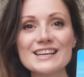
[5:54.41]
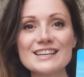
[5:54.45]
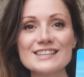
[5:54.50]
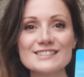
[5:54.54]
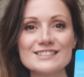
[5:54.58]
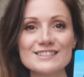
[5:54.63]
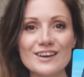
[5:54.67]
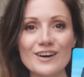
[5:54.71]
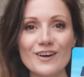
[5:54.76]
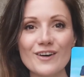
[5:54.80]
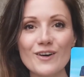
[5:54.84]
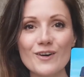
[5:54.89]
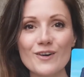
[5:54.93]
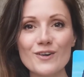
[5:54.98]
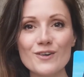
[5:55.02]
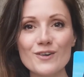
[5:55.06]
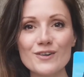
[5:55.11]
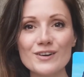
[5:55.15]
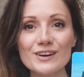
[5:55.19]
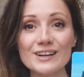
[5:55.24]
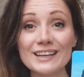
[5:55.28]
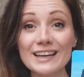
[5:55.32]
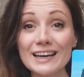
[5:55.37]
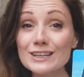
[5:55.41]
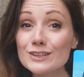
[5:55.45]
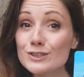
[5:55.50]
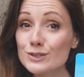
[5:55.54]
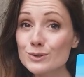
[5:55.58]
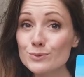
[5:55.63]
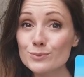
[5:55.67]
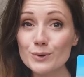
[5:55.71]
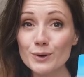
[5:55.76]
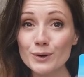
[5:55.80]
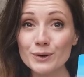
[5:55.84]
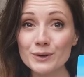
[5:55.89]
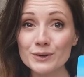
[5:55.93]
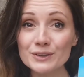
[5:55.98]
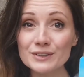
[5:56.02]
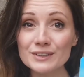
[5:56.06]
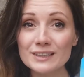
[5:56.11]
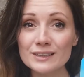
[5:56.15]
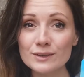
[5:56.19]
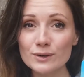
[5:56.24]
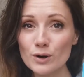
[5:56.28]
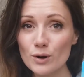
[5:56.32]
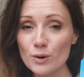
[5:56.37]
So get to
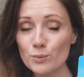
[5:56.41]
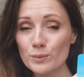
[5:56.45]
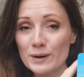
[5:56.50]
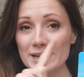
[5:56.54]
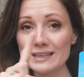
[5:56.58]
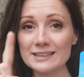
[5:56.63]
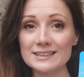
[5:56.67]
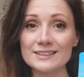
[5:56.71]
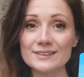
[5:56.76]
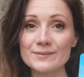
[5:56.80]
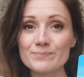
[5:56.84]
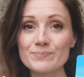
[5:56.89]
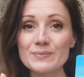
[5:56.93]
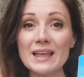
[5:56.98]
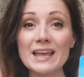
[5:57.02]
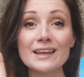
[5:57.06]
work, or wait,